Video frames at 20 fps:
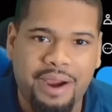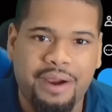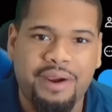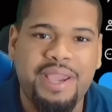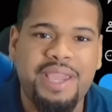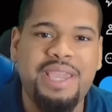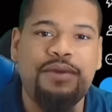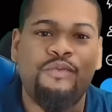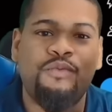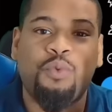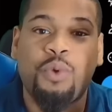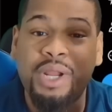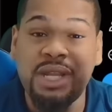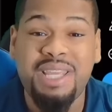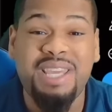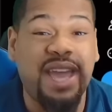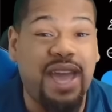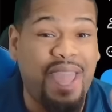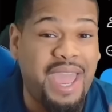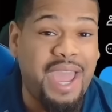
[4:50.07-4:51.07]
He
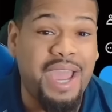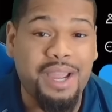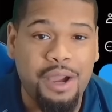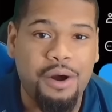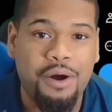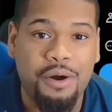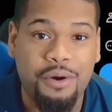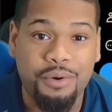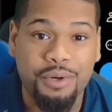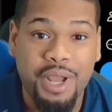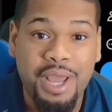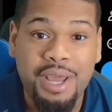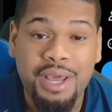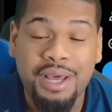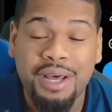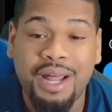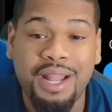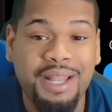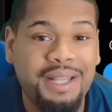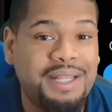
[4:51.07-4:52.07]
really echoed
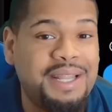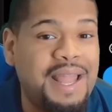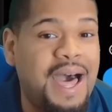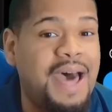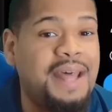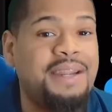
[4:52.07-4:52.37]
a lot